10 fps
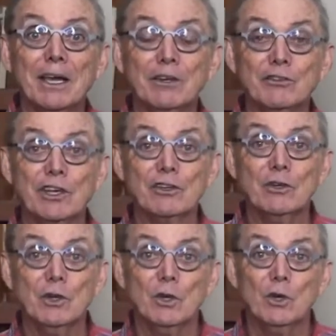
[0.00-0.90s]
He said,
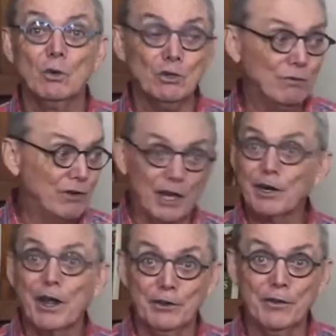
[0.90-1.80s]
when you've done
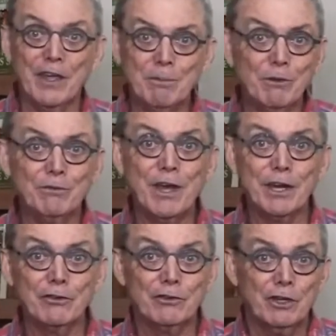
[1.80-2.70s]
it unto them, you've
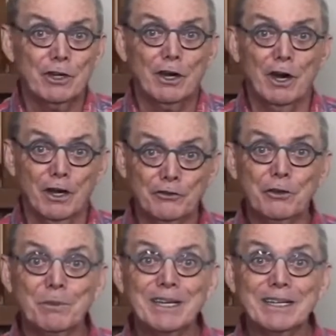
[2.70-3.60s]
done it
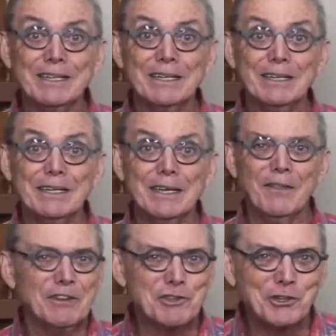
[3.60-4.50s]
unto me.
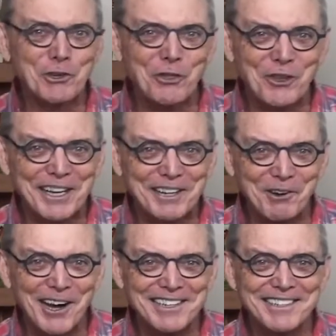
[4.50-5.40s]
That's a good thing,
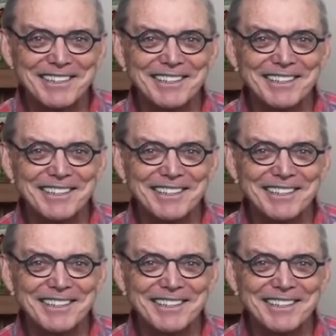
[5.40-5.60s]
right?